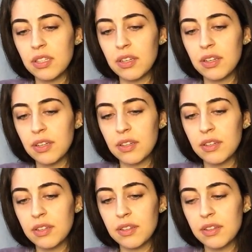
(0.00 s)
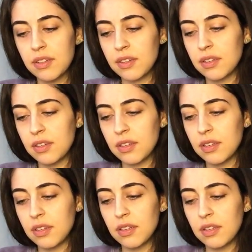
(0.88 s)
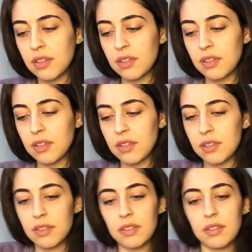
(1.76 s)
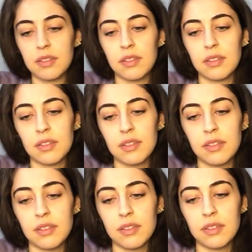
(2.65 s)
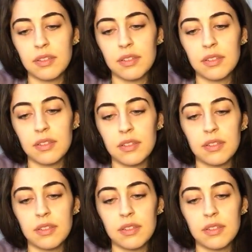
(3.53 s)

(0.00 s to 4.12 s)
Nothing is said.